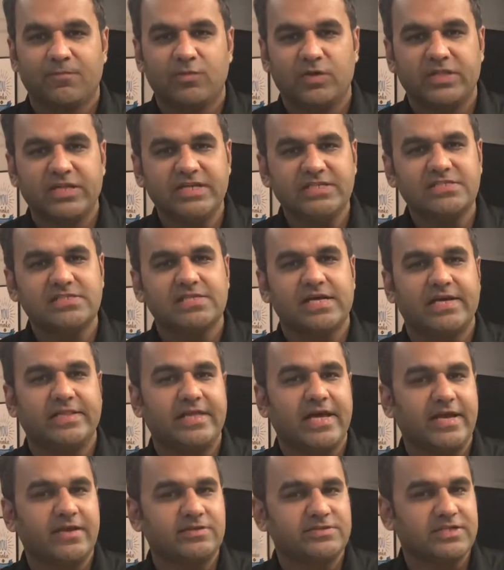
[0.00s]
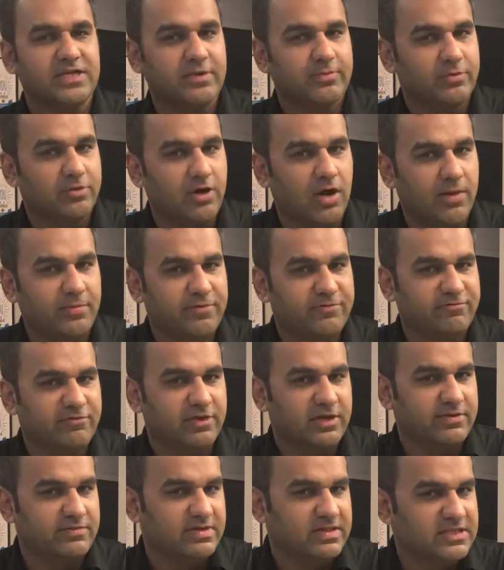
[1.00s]
With this, I thank you Singapore government for
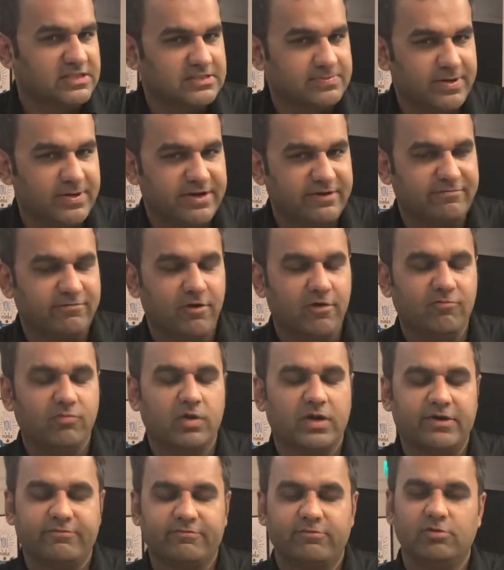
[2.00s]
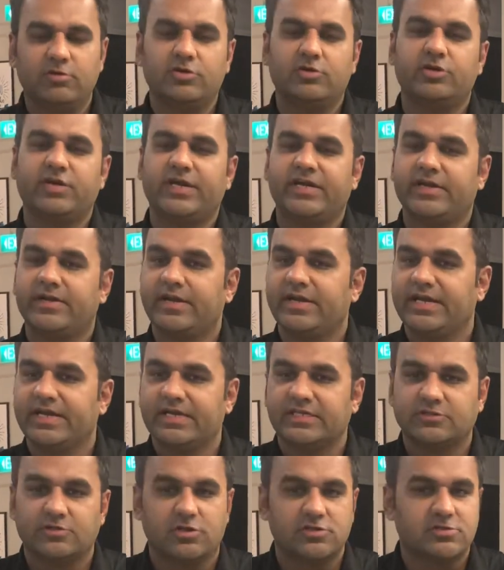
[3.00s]
giving this platform. Wonderful. Today
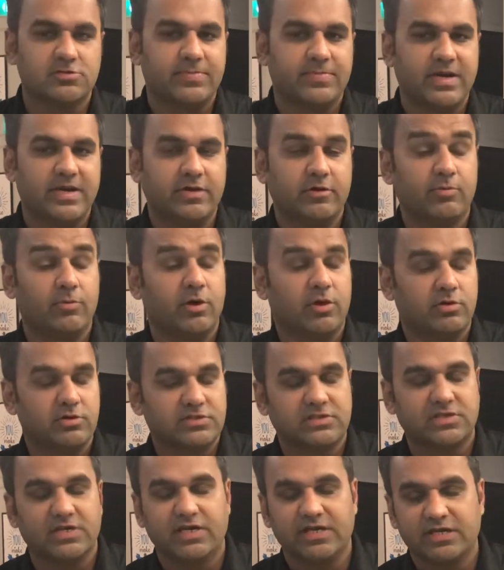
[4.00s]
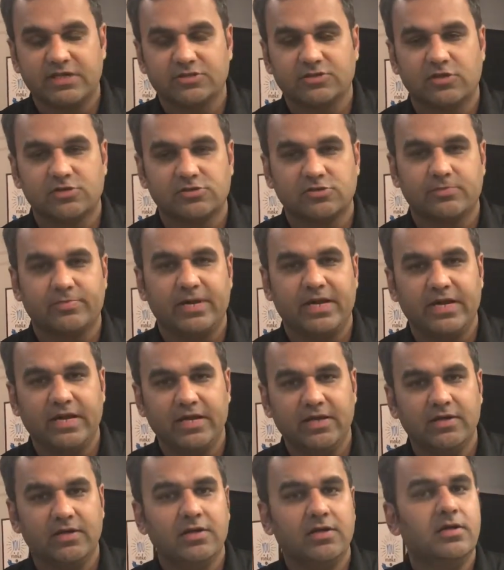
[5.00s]
training is also pending. Tomorrow's training is also
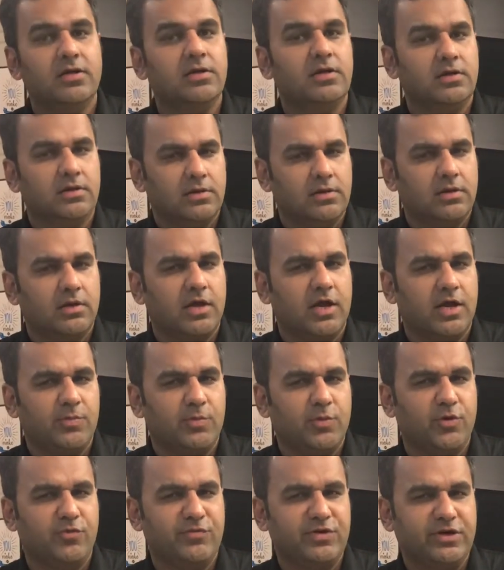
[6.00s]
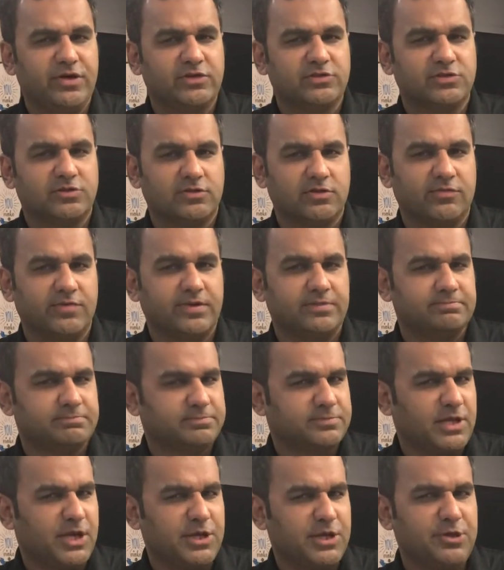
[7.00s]
pending. And more videos on the way.
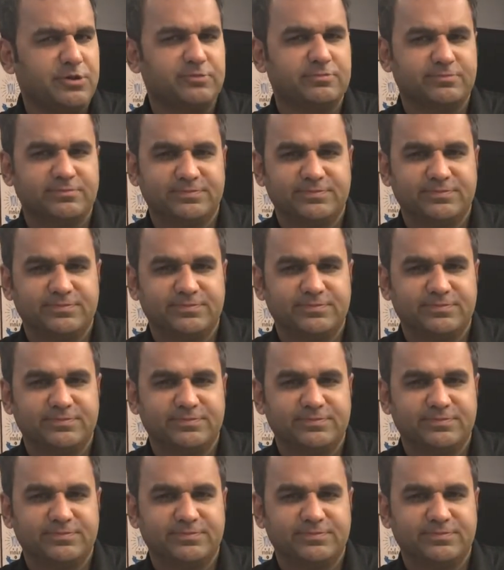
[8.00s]
Thank you.